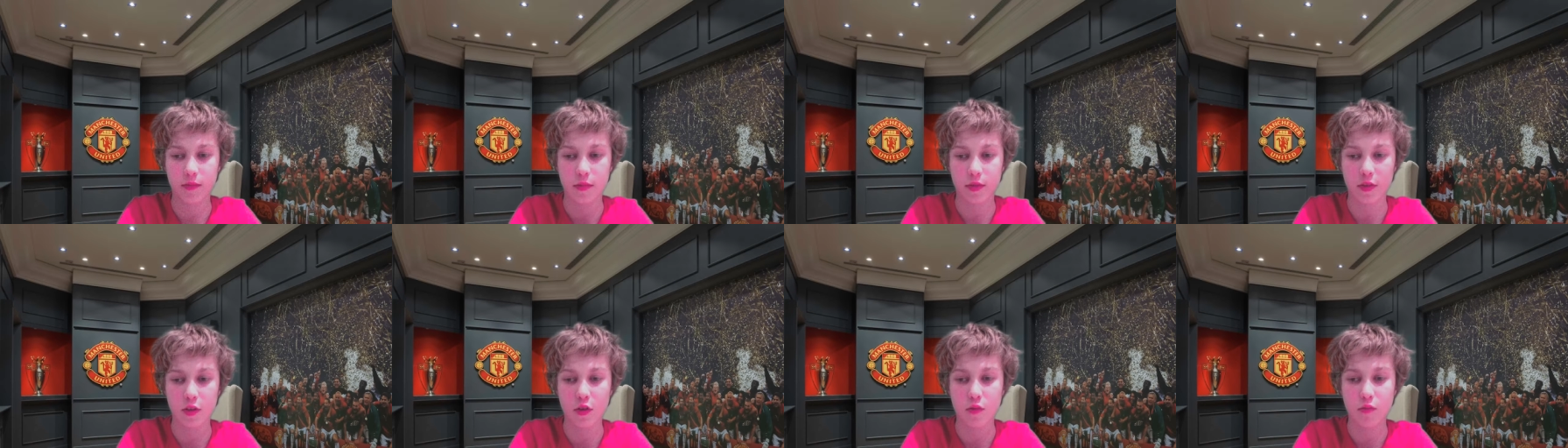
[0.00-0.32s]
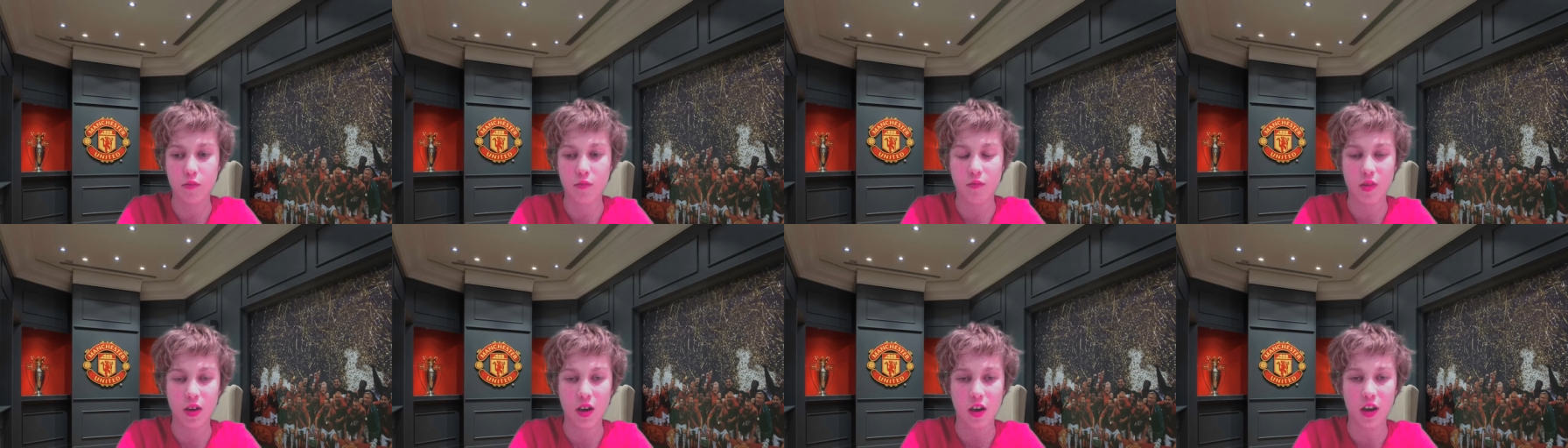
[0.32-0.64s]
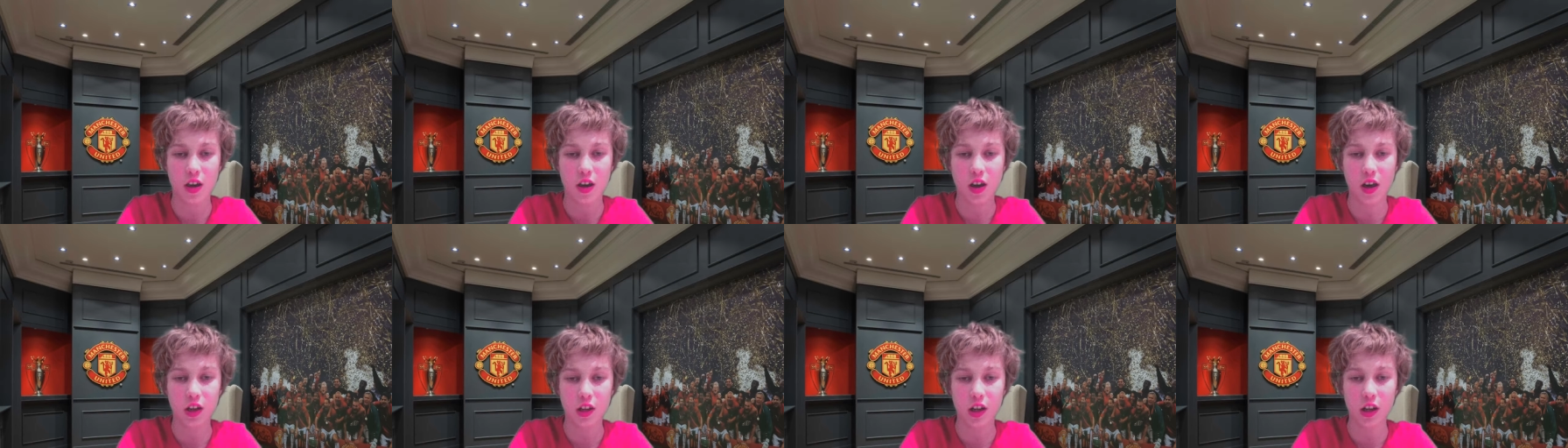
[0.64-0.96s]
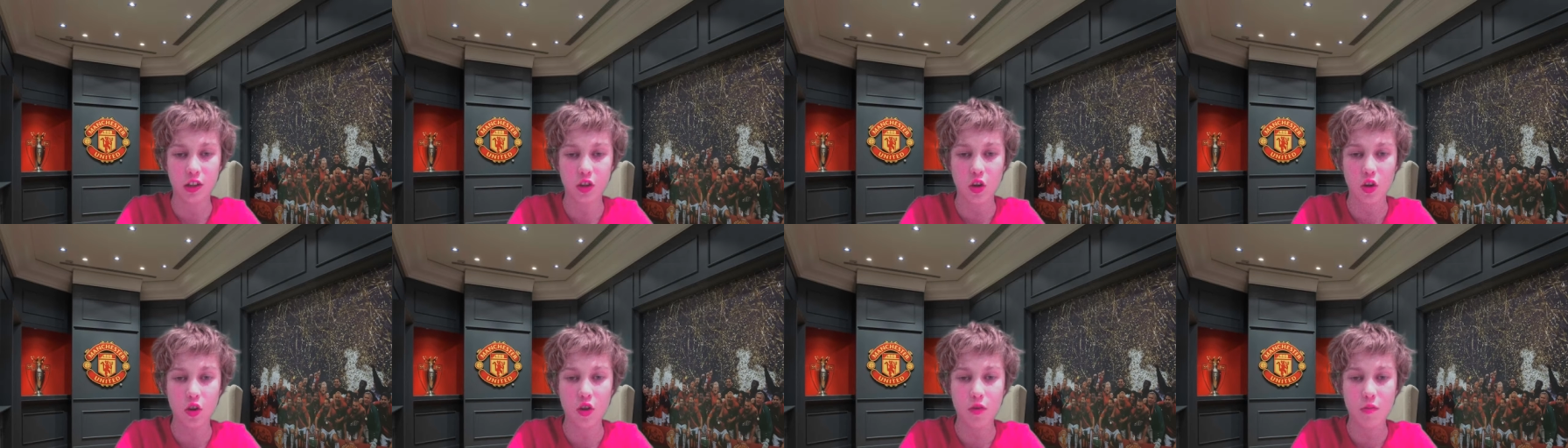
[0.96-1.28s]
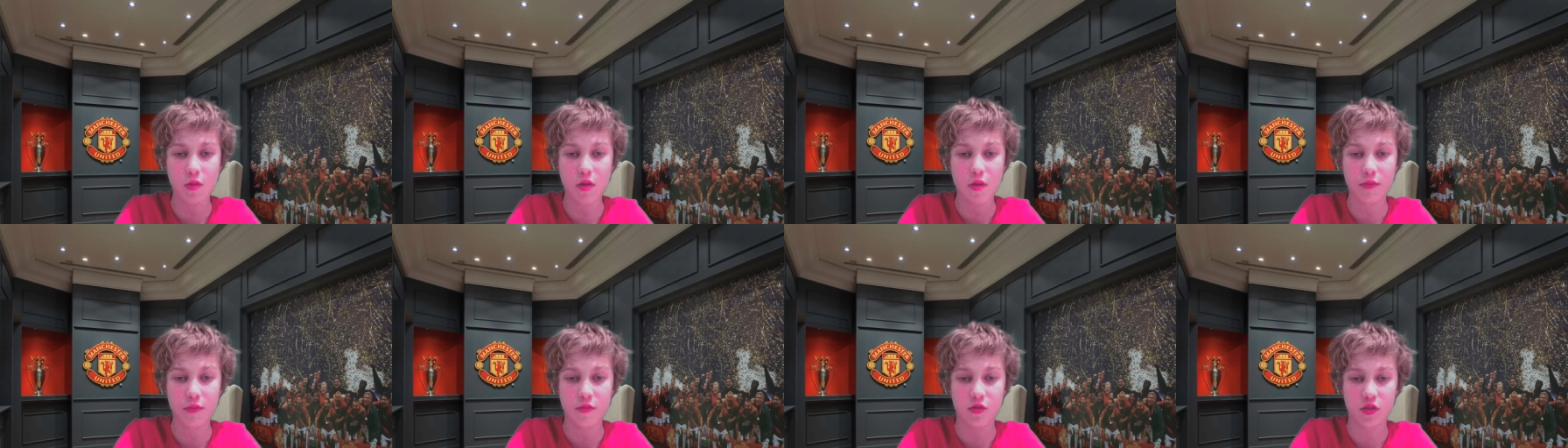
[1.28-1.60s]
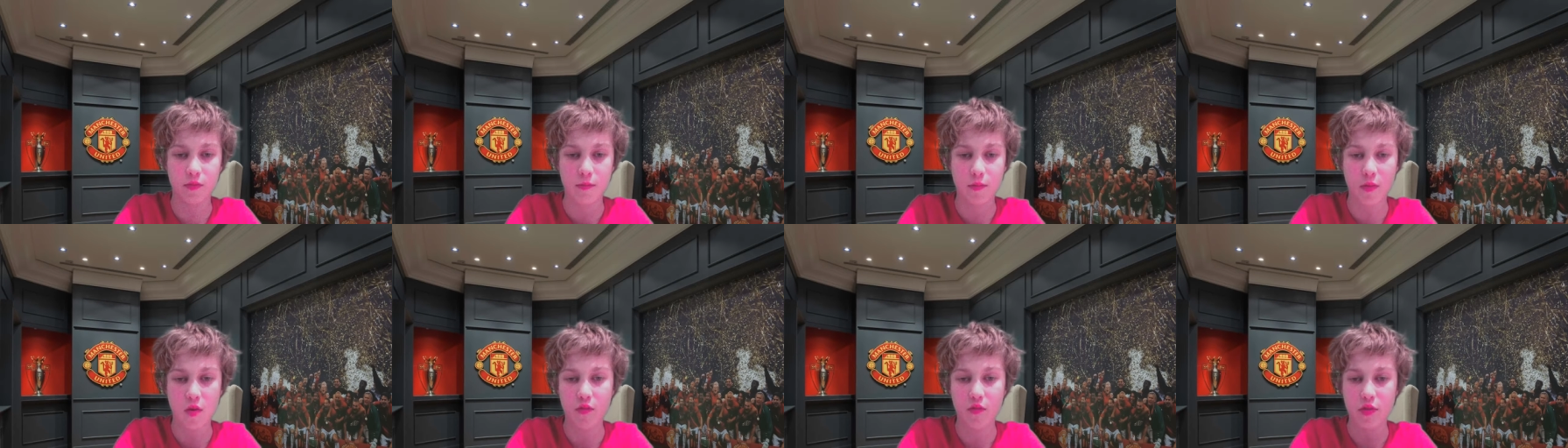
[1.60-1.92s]
the, I, I
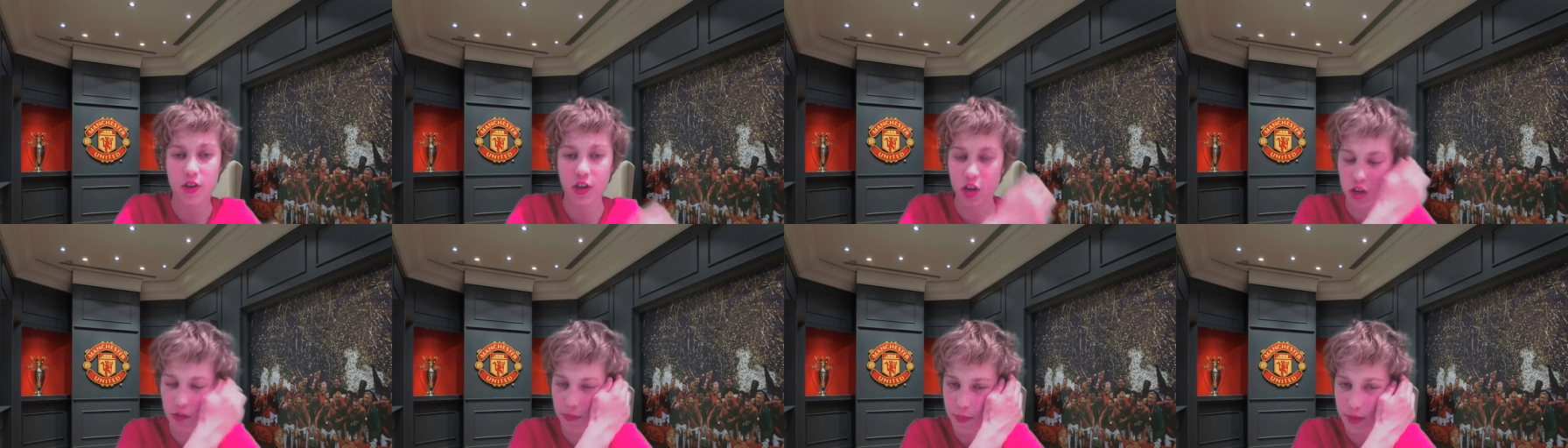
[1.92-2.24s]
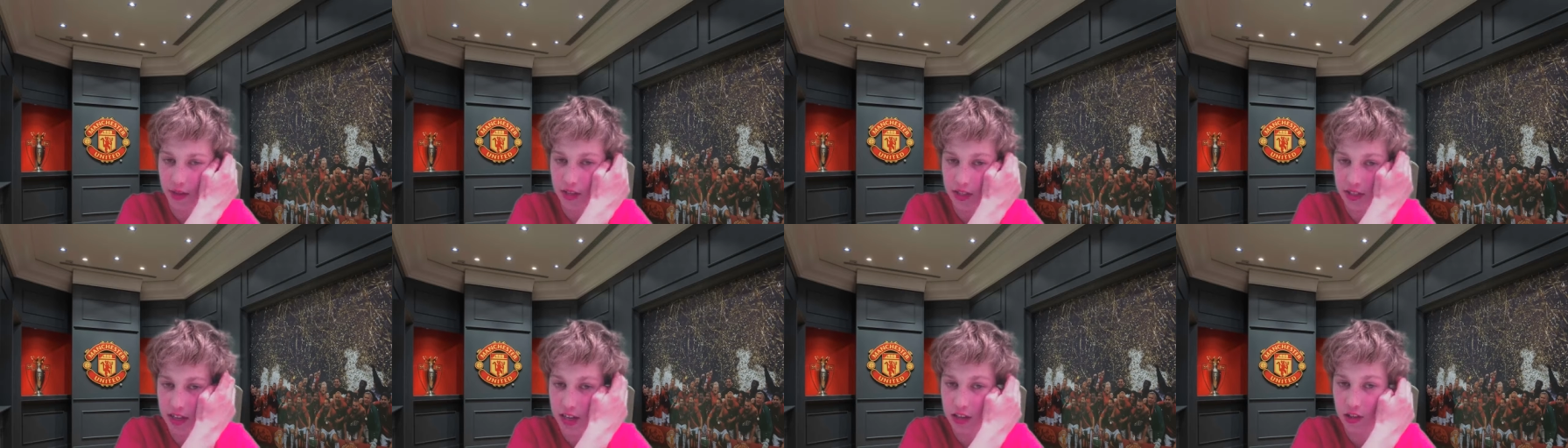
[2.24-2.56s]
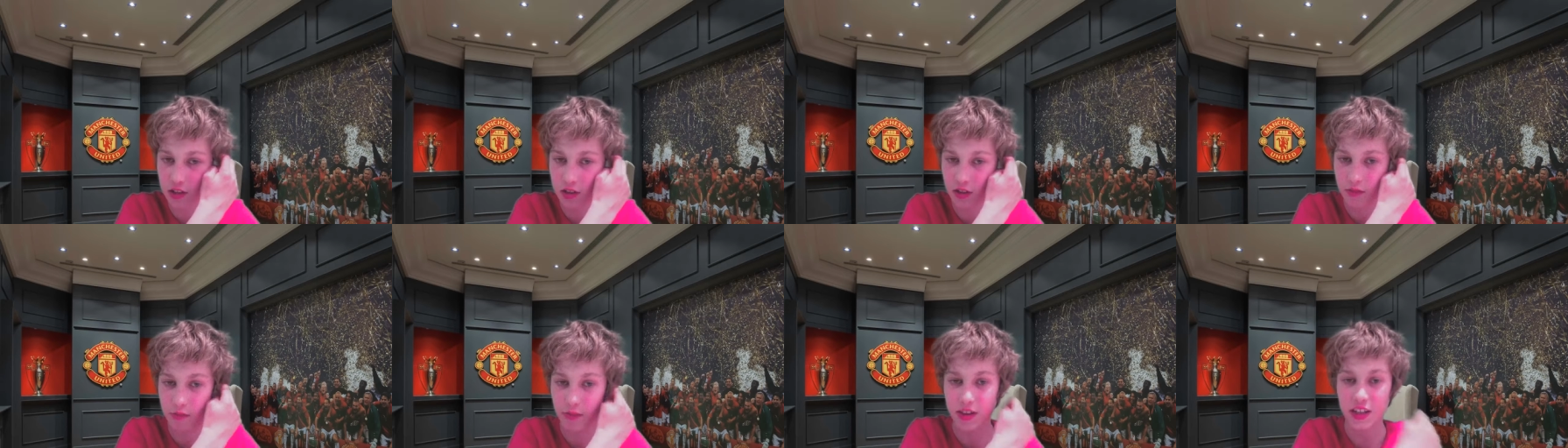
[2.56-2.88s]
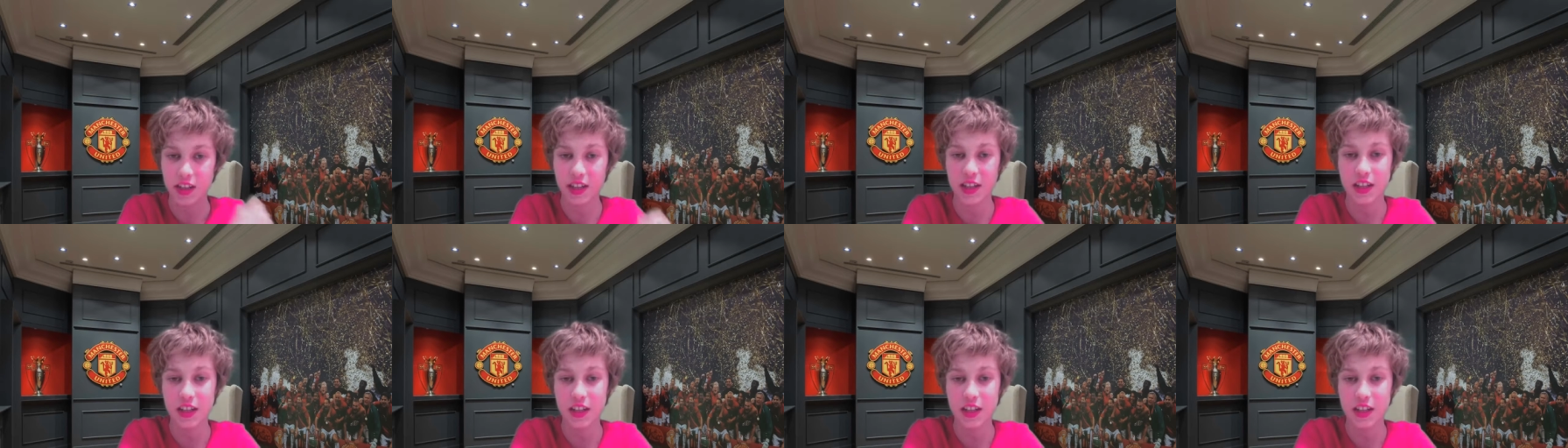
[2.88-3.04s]
don't know what Mourinho's been saying to me.